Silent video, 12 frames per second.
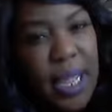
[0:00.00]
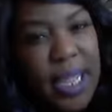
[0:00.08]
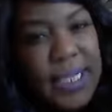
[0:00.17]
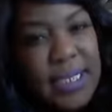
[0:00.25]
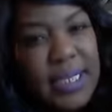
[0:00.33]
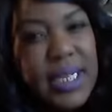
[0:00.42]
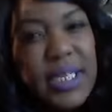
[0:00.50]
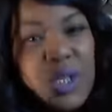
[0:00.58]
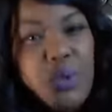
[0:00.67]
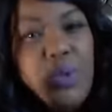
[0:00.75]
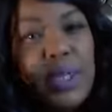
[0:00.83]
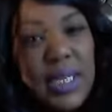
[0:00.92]
they get
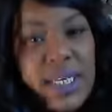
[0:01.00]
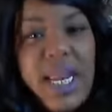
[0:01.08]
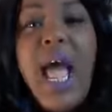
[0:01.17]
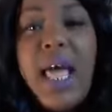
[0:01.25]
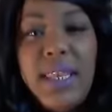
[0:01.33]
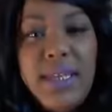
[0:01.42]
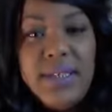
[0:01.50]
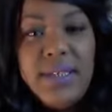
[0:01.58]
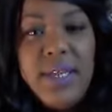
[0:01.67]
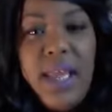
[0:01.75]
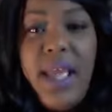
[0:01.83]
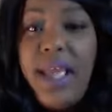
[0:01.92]
stingy with the
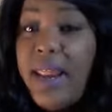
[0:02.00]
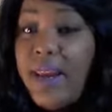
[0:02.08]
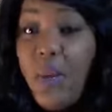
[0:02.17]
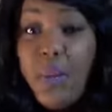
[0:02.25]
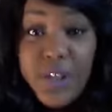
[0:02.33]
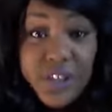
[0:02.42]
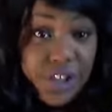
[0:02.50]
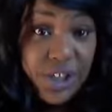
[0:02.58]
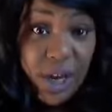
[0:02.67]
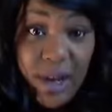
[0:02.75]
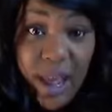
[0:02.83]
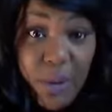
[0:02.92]
knowledge and they don't want to
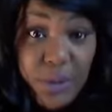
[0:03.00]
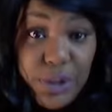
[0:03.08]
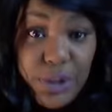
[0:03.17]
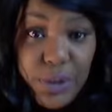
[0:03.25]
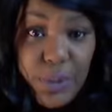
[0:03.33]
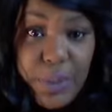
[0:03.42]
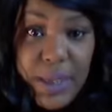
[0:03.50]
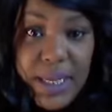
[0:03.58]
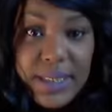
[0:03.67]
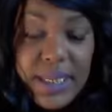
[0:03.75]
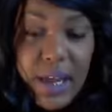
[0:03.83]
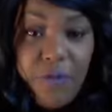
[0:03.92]
share that with you
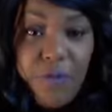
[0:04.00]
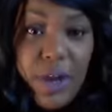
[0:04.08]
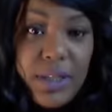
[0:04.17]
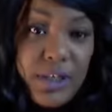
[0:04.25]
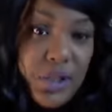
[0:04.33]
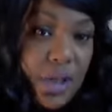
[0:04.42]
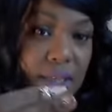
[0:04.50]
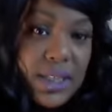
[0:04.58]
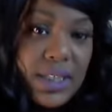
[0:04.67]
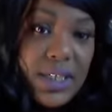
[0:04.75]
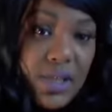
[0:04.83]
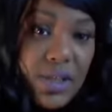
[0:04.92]
because they're afraid that you're going to
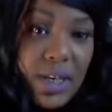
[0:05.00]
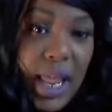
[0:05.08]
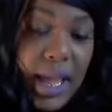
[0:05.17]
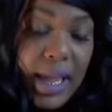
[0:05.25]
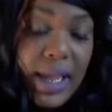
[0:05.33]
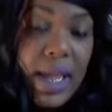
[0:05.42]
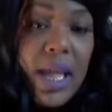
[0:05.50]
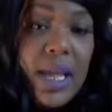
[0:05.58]
steal their light.